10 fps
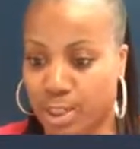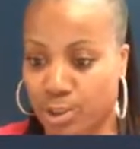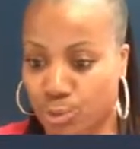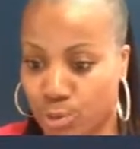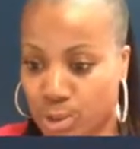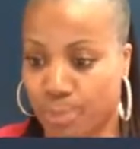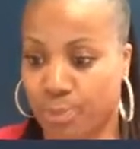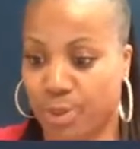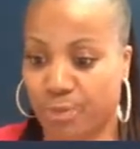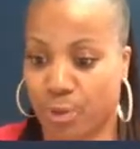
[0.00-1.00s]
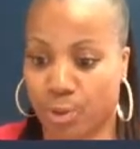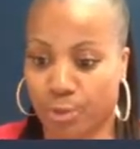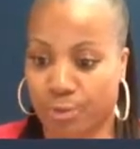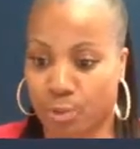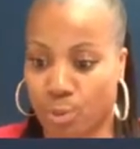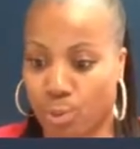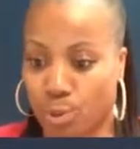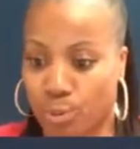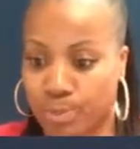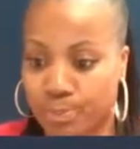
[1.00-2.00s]
schedule something for her for a
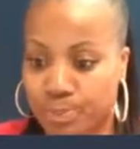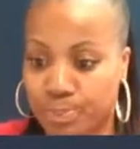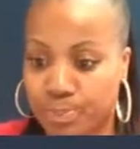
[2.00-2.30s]
quote.